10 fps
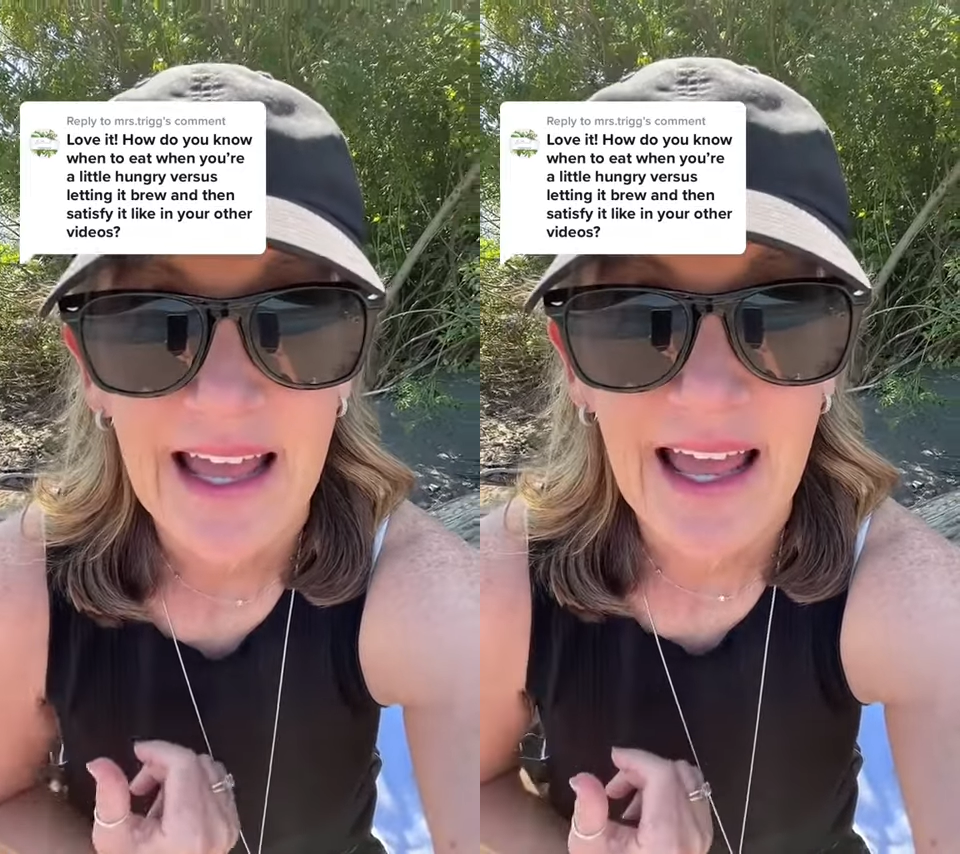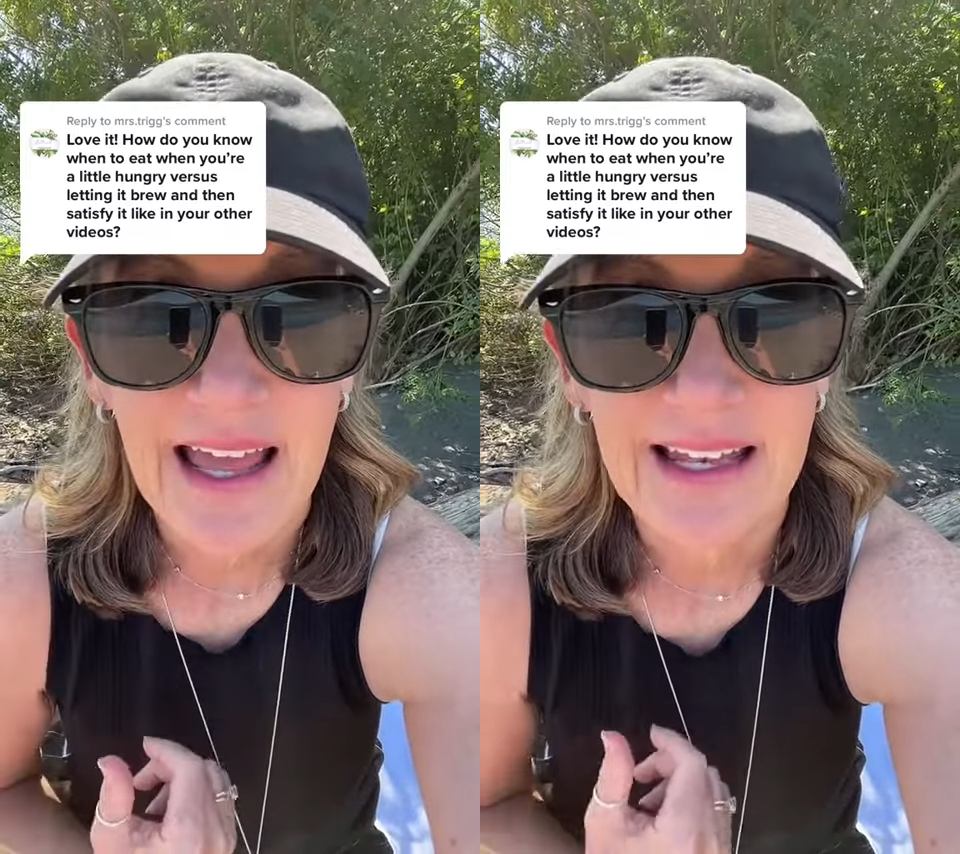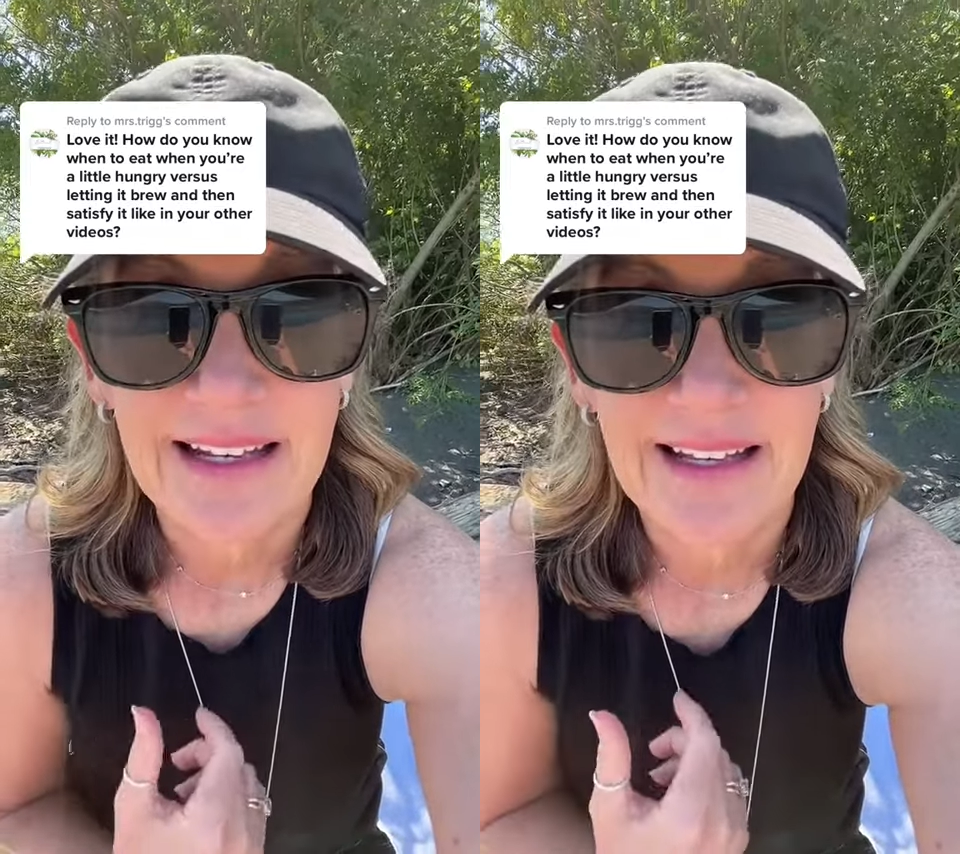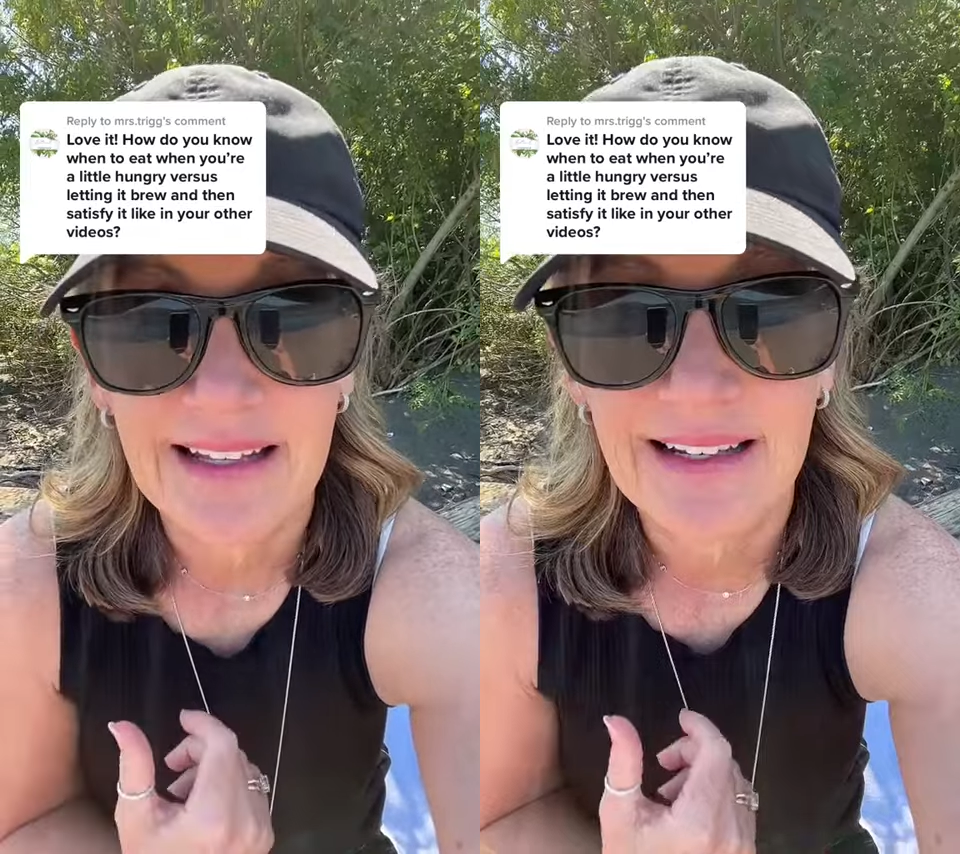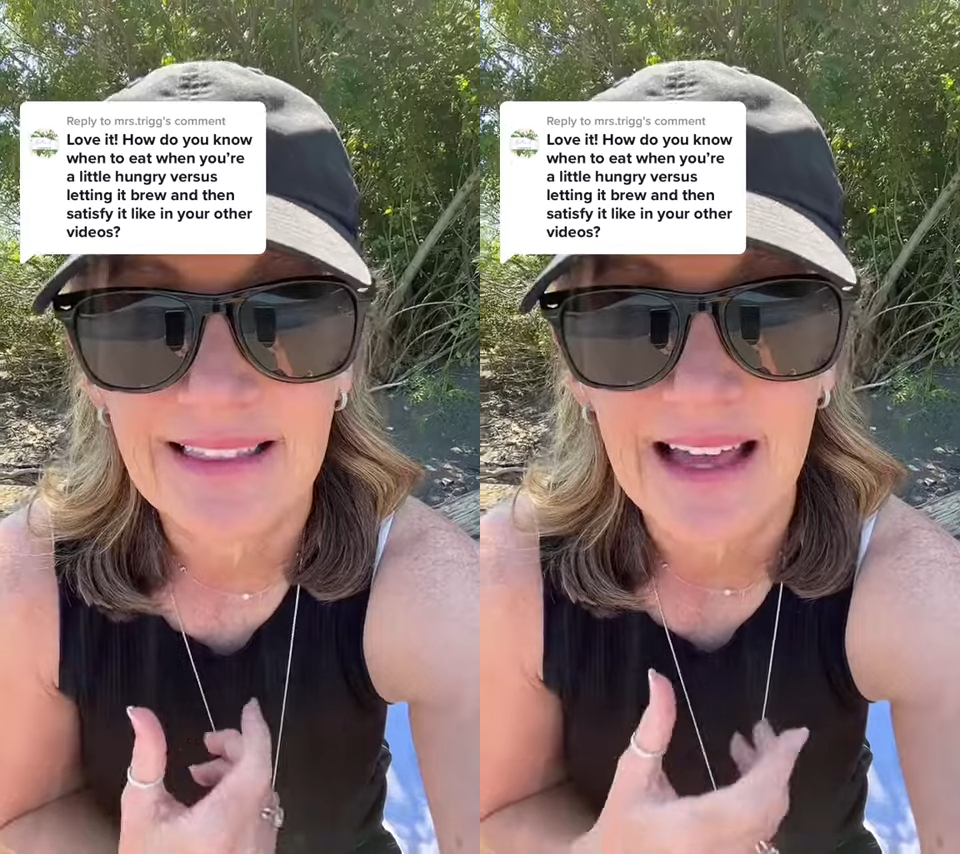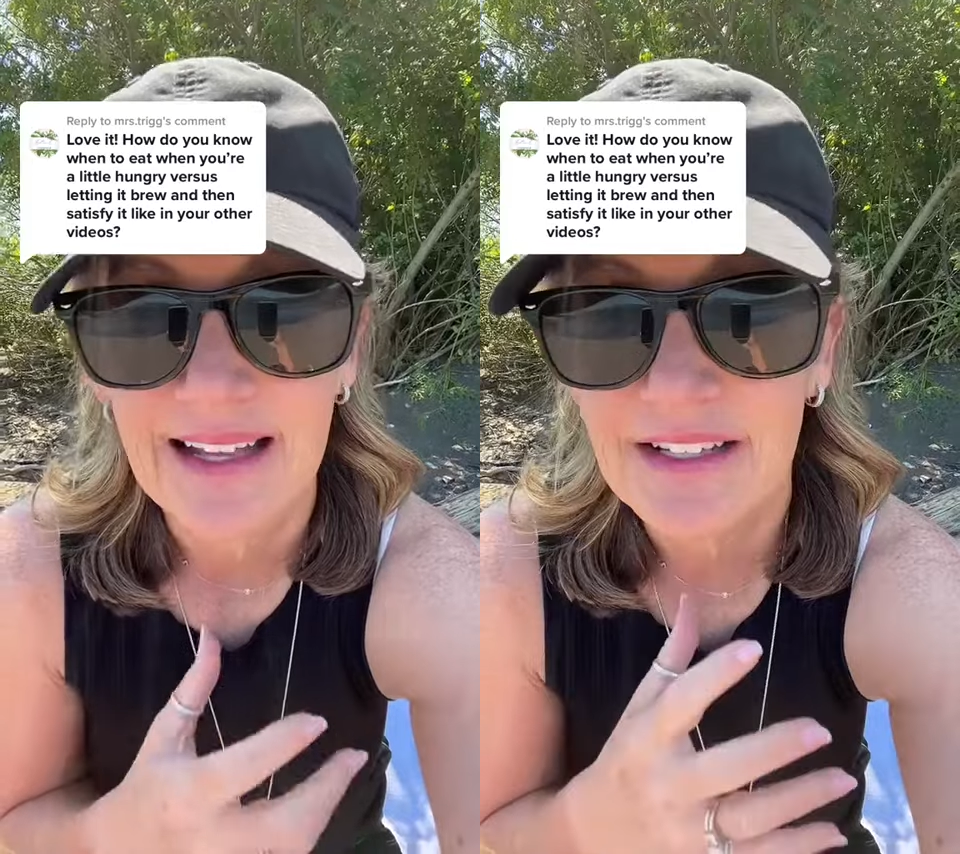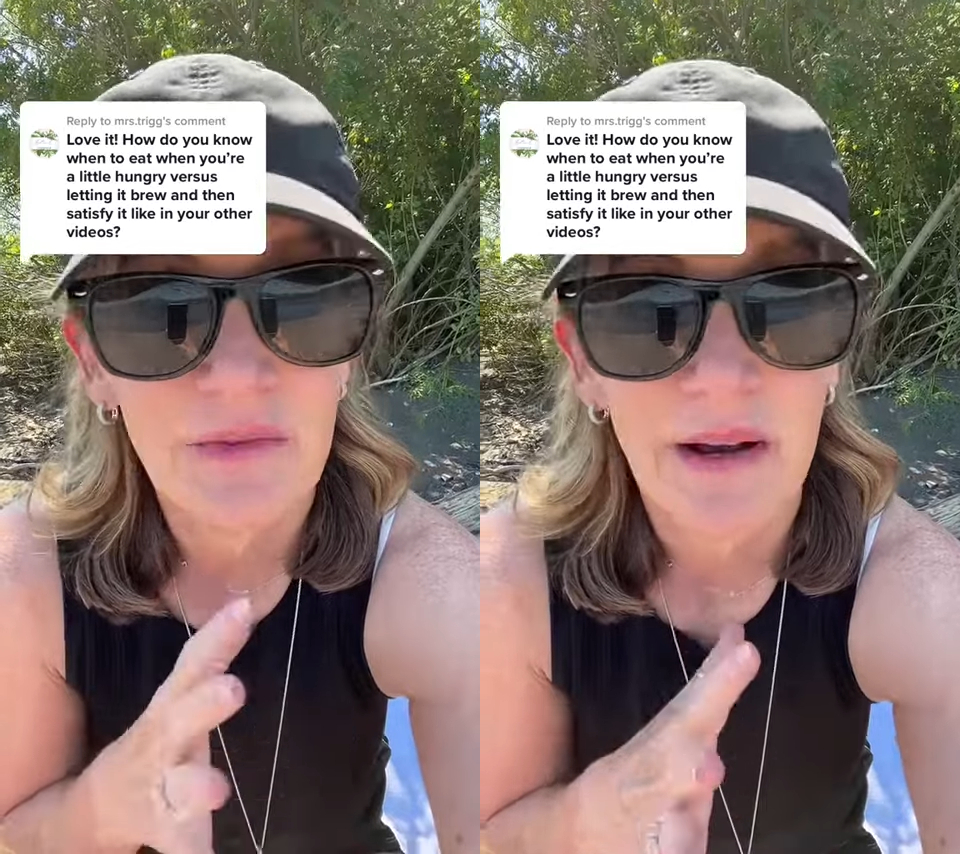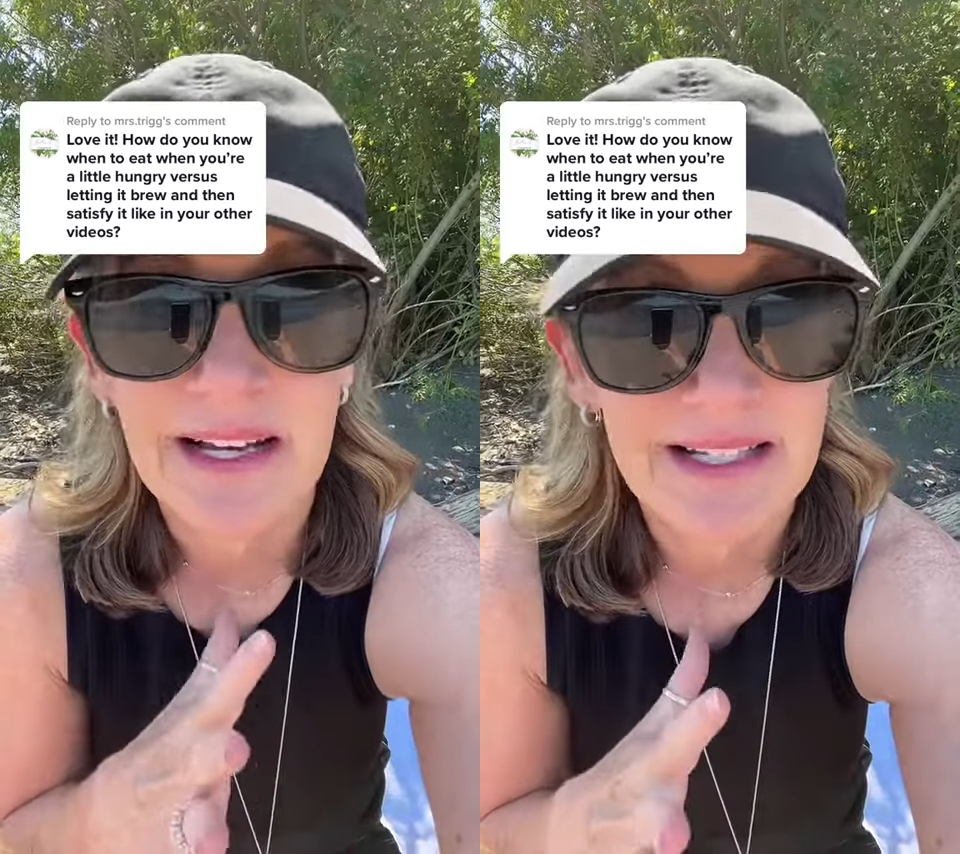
and it that your body